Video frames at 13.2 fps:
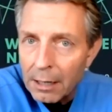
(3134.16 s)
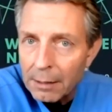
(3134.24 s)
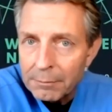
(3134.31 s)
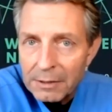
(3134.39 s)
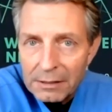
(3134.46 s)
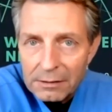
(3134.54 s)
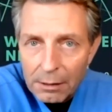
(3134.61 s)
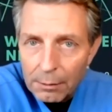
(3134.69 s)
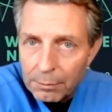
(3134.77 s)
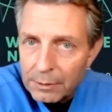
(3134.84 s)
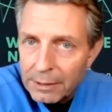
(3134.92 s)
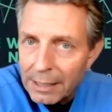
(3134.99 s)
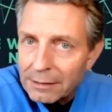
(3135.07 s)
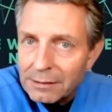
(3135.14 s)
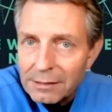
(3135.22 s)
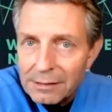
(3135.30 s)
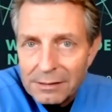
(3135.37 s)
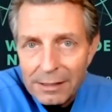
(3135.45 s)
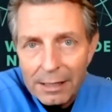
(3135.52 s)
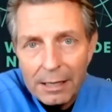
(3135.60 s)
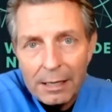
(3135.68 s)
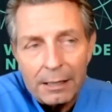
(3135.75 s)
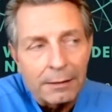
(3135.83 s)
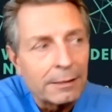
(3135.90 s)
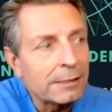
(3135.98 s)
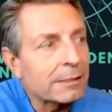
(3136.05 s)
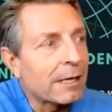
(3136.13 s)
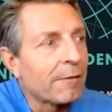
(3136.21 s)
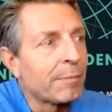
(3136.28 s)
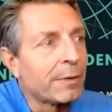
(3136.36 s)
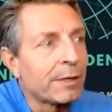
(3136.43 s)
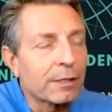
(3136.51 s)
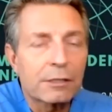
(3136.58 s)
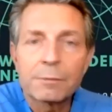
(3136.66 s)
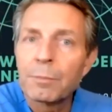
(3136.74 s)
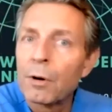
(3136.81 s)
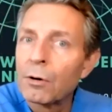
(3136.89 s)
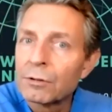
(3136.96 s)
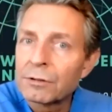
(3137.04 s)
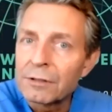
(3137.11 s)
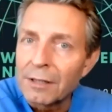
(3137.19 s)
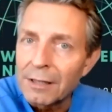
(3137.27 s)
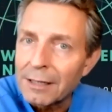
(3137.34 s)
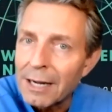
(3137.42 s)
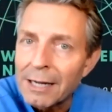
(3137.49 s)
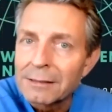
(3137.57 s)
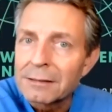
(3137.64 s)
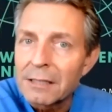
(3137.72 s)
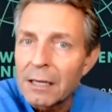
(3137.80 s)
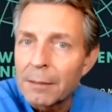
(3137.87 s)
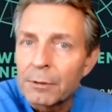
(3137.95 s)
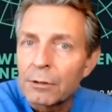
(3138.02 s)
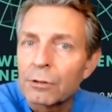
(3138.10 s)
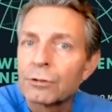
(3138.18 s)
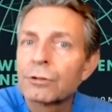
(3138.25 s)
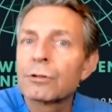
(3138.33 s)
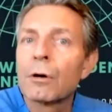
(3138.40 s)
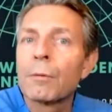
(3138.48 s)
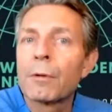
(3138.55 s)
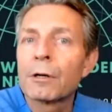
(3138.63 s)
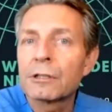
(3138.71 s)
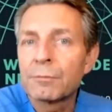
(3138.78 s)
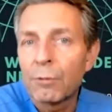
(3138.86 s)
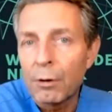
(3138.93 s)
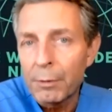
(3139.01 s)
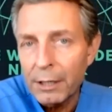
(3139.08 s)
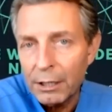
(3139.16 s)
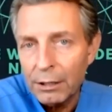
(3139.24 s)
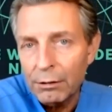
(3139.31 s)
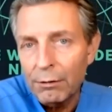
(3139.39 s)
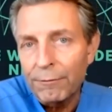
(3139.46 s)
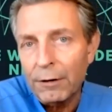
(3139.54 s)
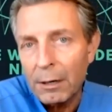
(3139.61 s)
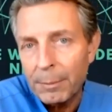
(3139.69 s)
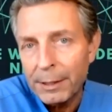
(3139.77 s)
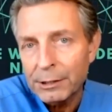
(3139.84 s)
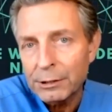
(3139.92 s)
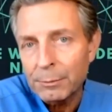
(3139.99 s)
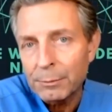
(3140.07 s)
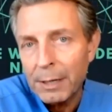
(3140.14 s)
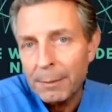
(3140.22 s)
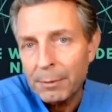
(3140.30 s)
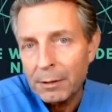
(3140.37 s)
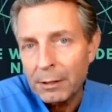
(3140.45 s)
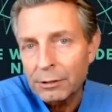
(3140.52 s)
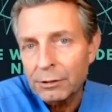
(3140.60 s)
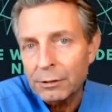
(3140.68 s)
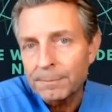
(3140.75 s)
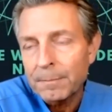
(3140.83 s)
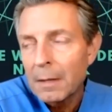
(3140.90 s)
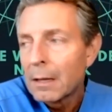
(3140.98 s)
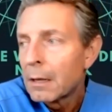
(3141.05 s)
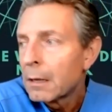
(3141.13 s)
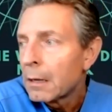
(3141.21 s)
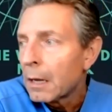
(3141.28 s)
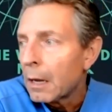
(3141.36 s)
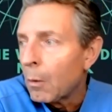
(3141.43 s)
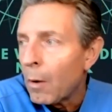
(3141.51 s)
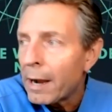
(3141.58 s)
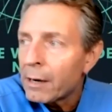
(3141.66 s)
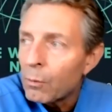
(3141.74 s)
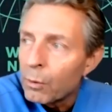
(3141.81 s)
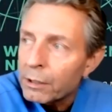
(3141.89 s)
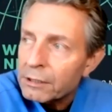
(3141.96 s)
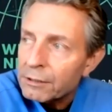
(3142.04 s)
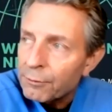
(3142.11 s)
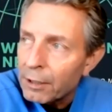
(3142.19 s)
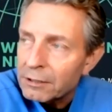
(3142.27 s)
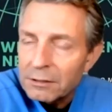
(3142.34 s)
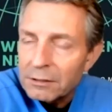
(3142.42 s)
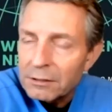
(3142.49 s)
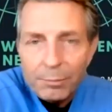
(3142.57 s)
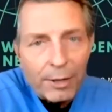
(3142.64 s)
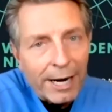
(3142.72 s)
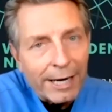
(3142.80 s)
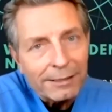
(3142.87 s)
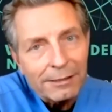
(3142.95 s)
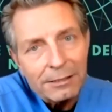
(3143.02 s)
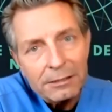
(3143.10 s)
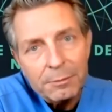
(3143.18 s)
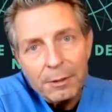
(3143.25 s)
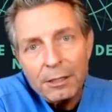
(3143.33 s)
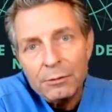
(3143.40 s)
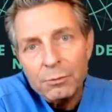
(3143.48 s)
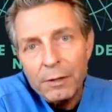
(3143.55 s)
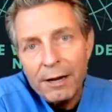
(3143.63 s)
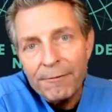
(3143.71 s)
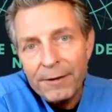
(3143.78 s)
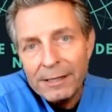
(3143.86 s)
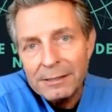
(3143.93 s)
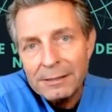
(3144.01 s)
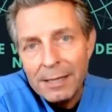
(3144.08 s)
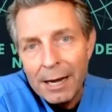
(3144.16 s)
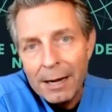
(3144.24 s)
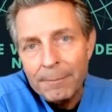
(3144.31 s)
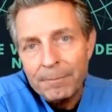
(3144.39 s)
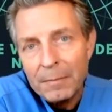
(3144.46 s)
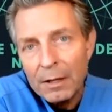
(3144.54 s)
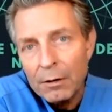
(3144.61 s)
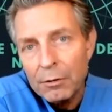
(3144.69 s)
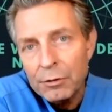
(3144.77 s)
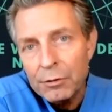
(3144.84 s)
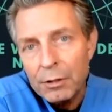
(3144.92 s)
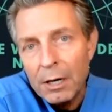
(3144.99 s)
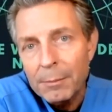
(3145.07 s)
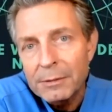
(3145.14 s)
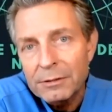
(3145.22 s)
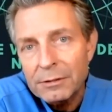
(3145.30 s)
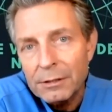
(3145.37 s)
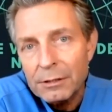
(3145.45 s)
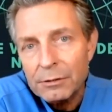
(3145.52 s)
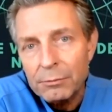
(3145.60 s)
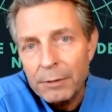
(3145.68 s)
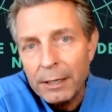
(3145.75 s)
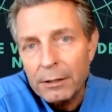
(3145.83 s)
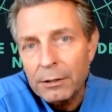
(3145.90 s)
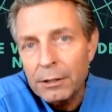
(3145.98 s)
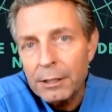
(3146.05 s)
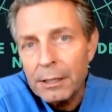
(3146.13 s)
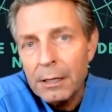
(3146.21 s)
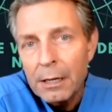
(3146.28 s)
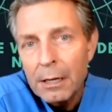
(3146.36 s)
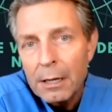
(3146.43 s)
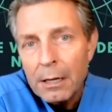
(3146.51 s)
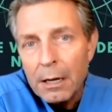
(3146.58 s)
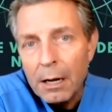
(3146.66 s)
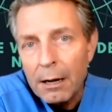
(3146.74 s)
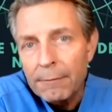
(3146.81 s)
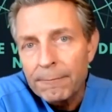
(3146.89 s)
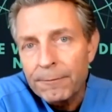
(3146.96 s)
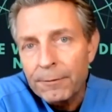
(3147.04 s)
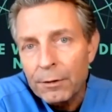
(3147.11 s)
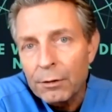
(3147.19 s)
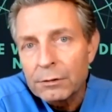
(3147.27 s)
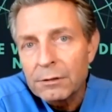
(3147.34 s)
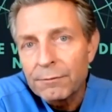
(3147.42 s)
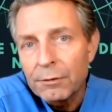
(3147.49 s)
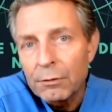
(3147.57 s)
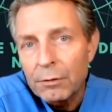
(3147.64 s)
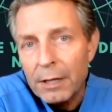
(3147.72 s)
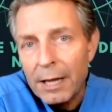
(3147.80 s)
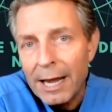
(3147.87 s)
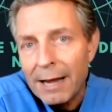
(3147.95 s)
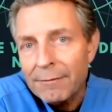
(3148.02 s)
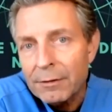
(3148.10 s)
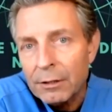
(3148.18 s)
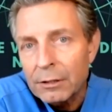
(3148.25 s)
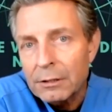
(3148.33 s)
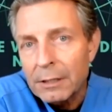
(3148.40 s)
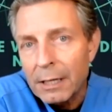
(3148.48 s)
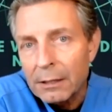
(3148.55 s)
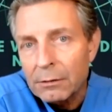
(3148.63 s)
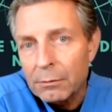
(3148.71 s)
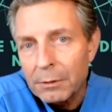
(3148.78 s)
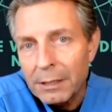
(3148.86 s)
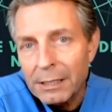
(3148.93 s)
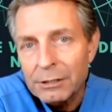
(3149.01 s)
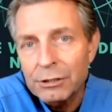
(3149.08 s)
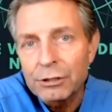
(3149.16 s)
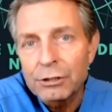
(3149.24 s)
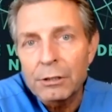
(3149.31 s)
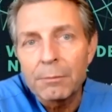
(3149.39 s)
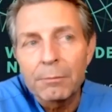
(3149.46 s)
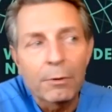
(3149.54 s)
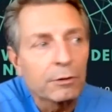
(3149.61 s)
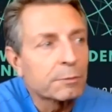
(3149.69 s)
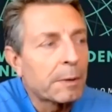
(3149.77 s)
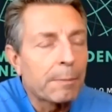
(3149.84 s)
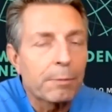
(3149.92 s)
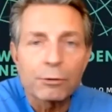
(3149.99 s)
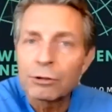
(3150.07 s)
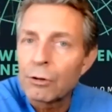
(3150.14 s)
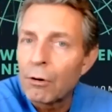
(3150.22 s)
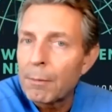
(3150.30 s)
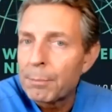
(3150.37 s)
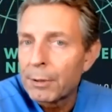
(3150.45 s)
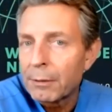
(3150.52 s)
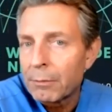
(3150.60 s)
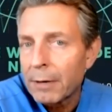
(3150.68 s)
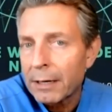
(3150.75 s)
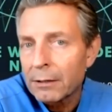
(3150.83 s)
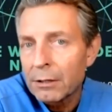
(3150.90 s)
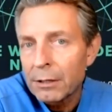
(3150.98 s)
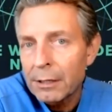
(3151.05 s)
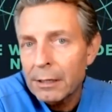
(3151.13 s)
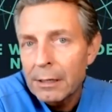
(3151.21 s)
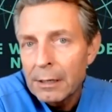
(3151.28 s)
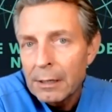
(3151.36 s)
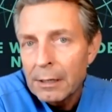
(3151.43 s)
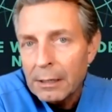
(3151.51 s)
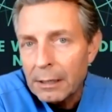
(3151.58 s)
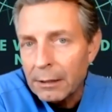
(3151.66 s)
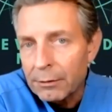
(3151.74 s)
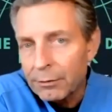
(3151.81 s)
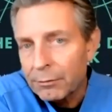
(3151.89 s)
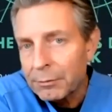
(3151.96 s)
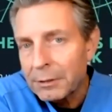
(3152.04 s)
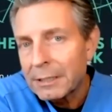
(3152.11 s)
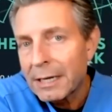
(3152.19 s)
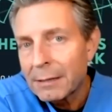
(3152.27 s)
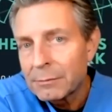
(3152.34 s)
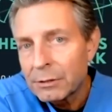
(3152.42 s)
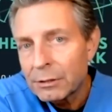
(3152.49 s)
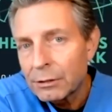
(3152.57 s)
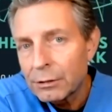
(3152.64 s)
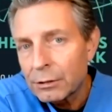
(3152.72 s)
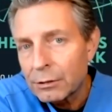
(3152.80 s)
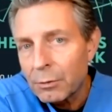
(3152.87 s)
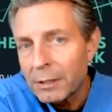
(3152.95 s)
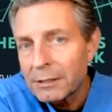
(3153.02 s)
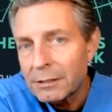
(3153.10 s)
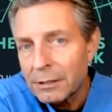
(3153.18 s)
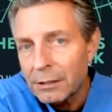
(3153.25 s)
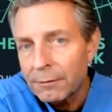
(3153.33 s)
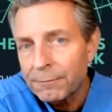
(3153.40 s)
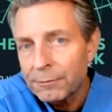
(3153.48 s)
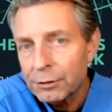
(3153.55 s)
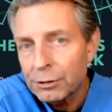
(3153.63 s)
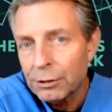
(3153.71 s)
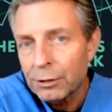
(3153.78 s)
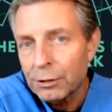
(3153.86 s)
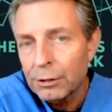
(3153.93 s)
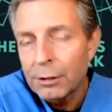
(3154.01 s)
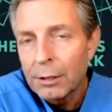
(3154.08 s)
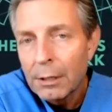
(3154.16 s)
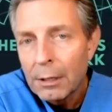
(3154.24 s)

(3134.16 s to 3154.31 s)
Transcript: These are dentists that at least have been exposed to the concept that there's so much more we can do for our patient population. And why it works for us in practice is because we have FaceTime. You come and see us regularly. For those of you that have a good dental relationship, most people show up pretty regularly, either 3 times a year or twice a year for sure.